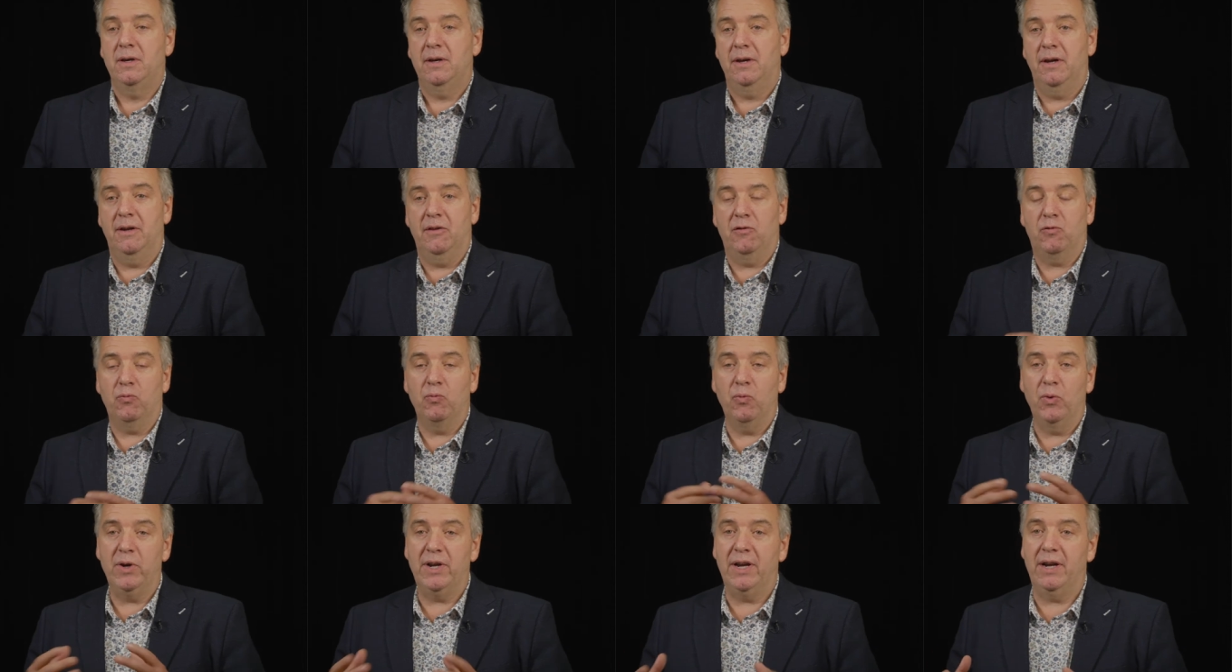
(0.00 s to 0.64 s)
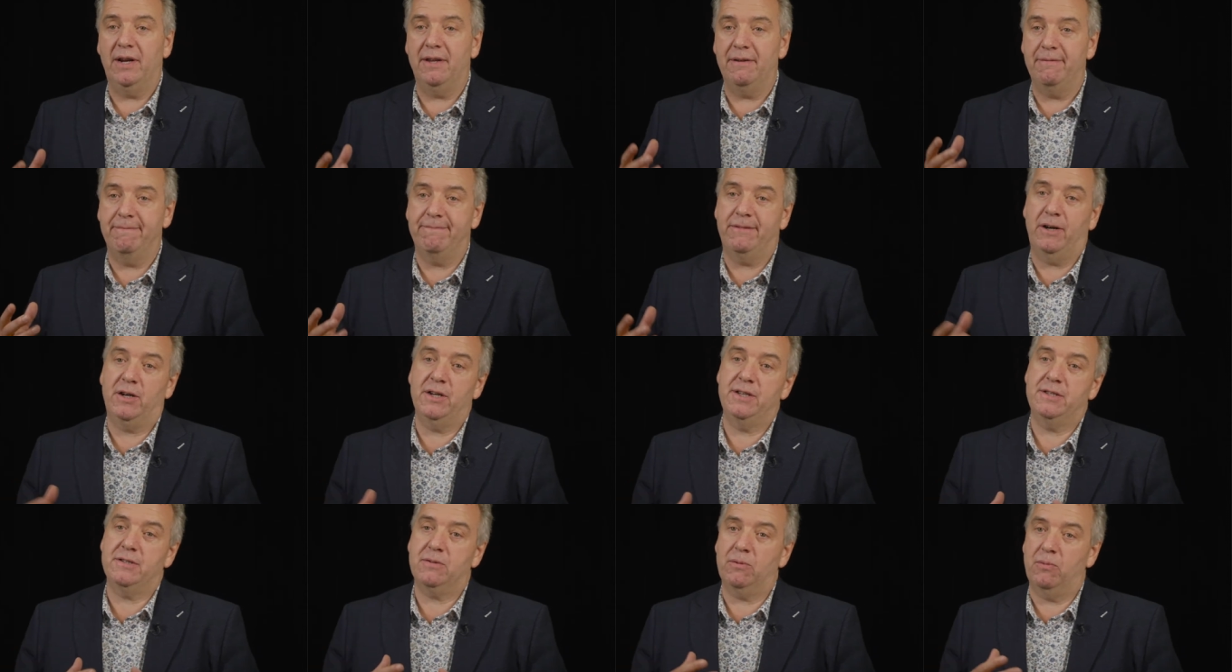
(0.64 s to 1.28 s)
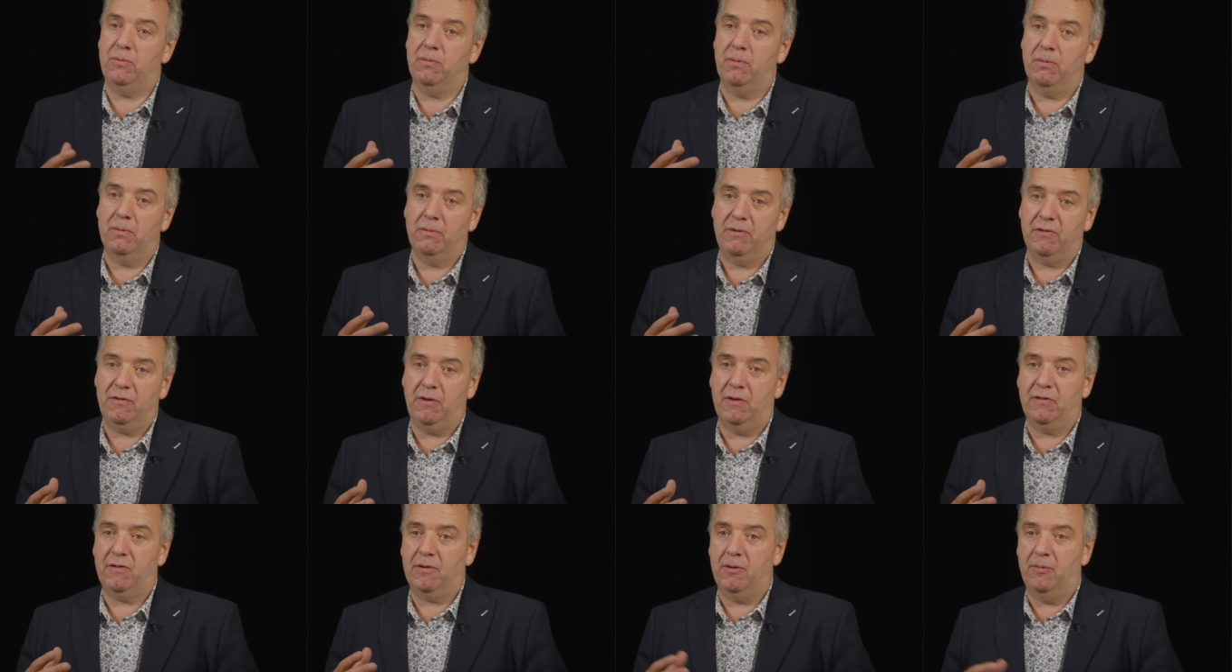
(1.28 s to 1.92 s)
And it's really vital
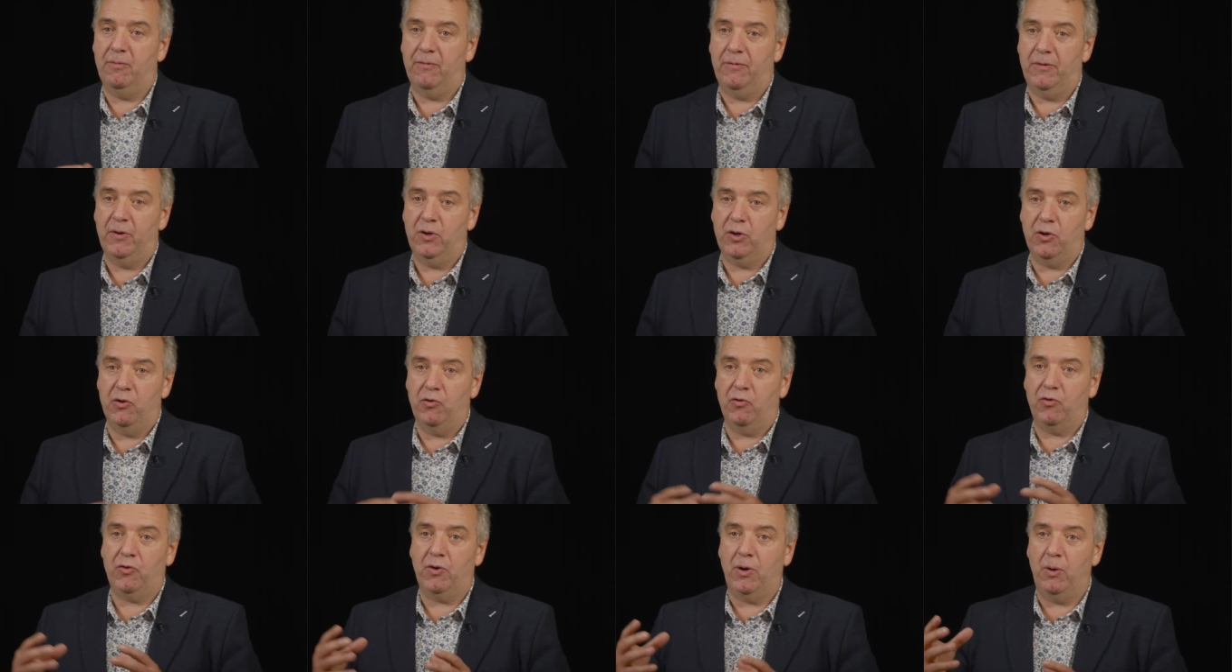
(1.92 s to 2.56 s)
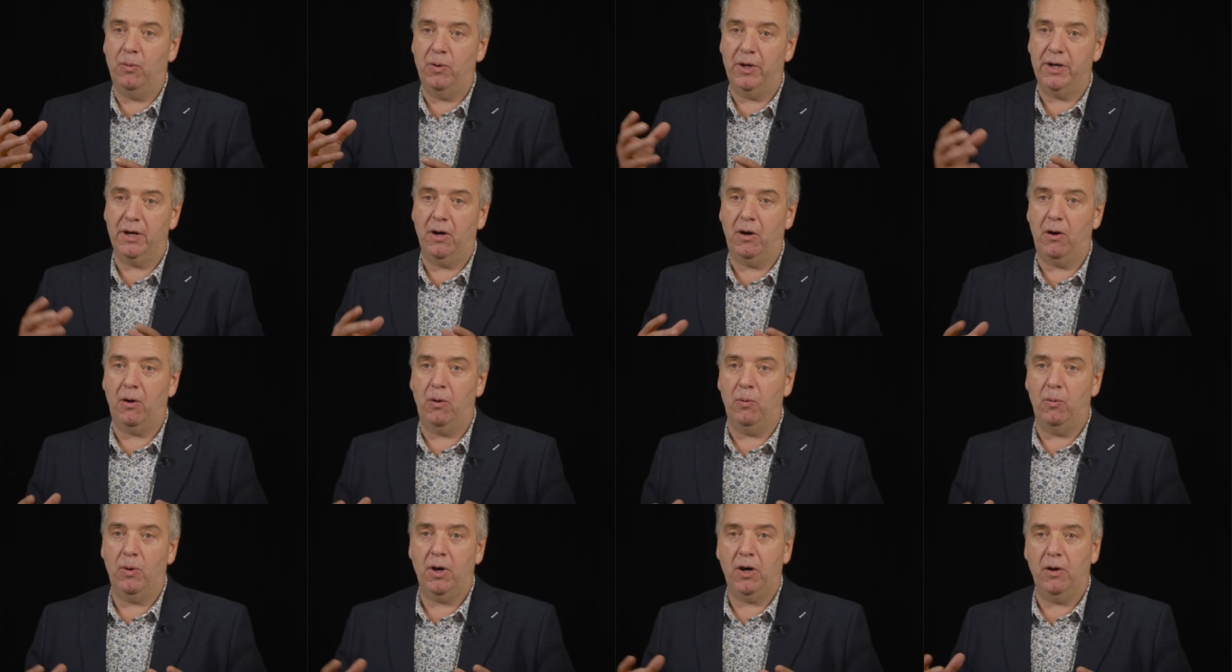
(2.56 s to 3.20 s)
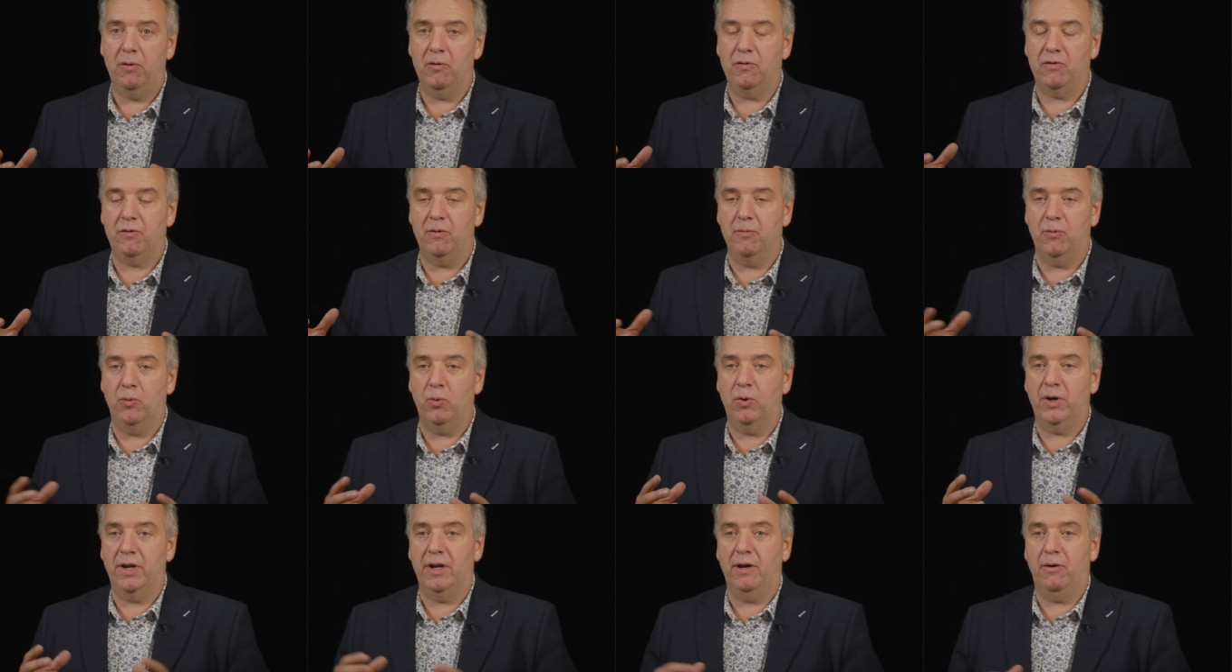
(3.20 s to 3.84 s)
system for controlling a whole host of
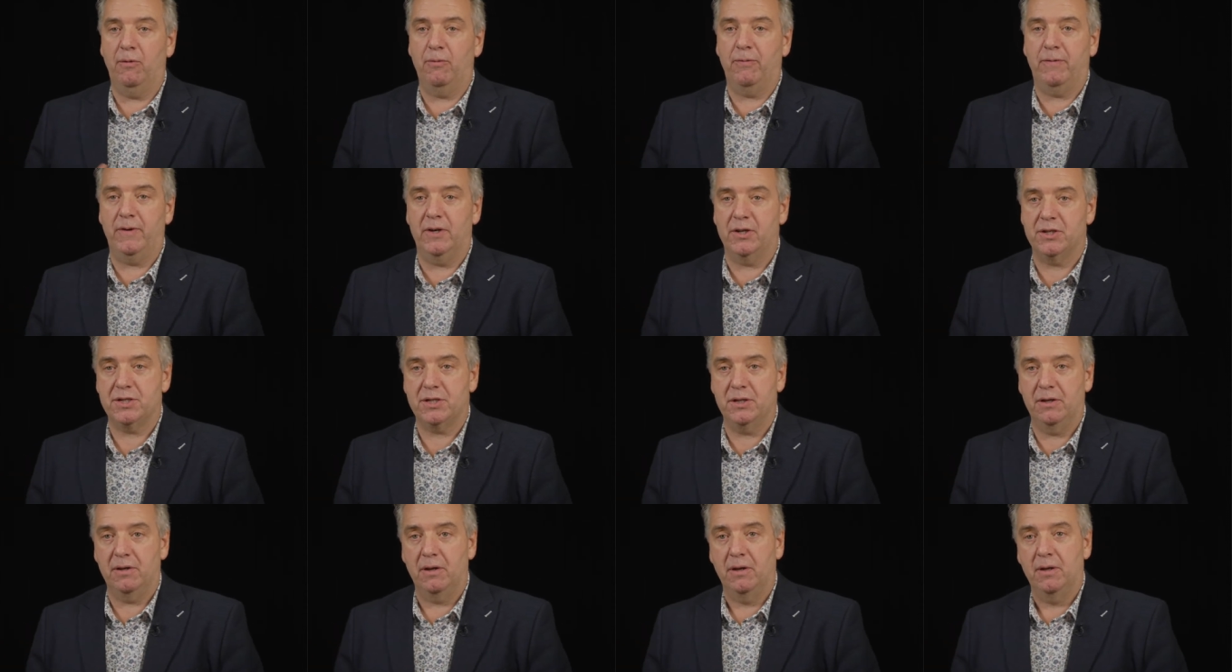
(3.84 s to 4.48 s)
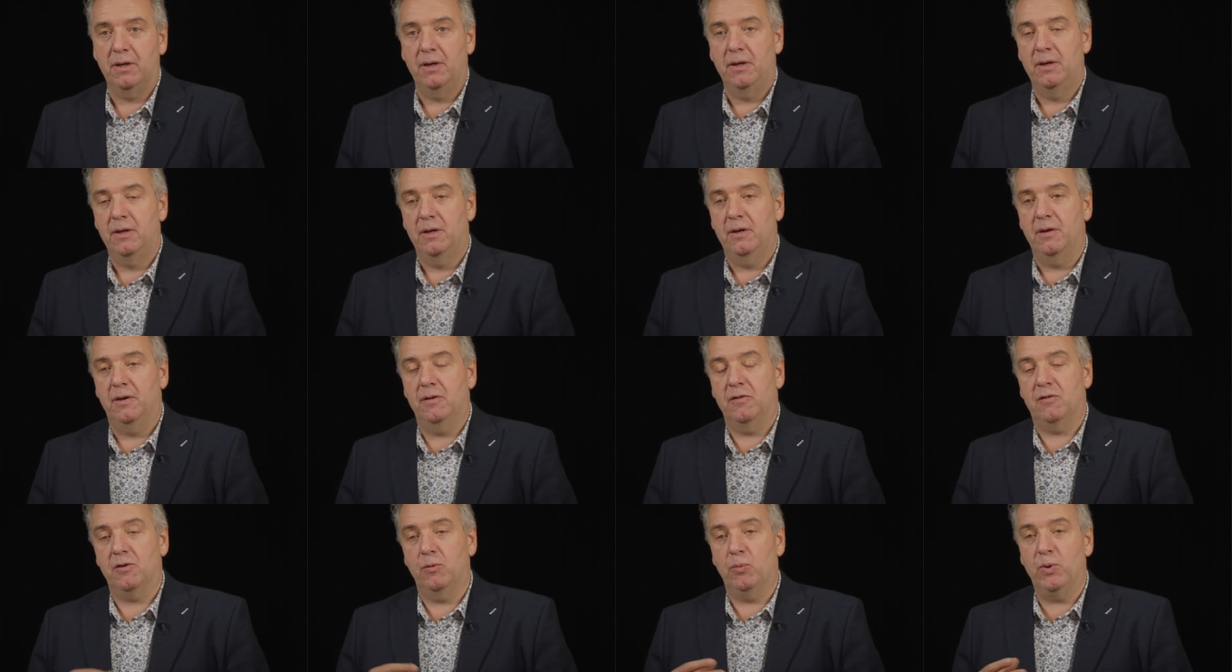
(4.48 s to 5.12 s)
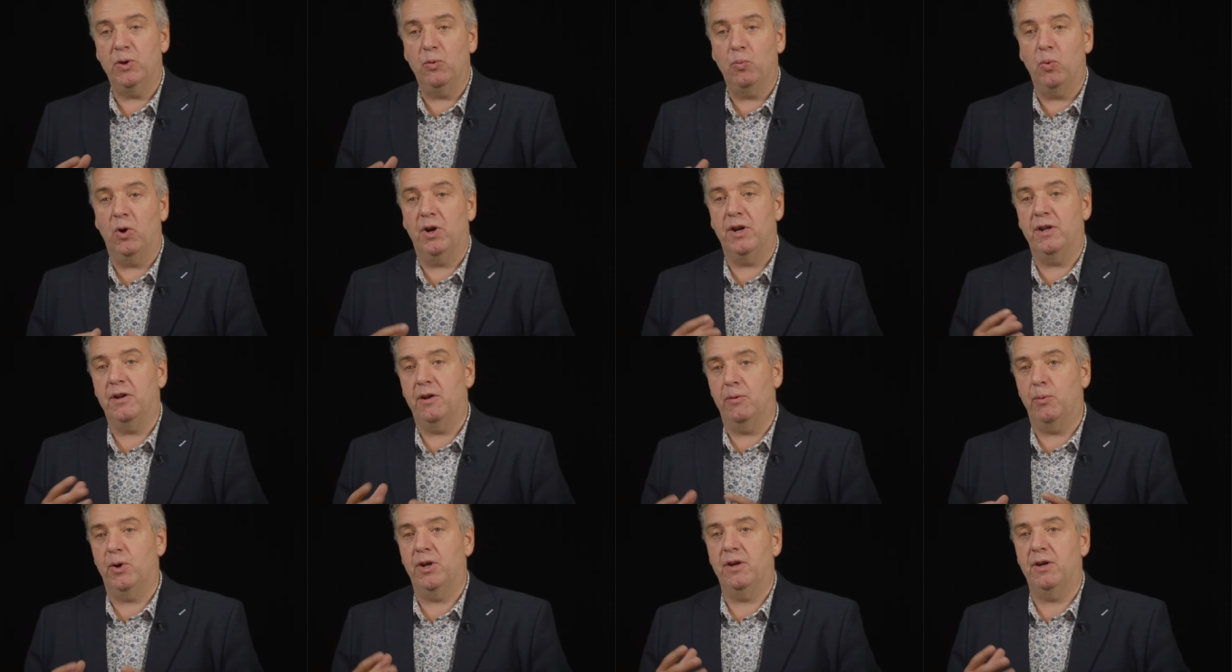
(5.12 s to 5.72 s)
organelle function. And so we wanted to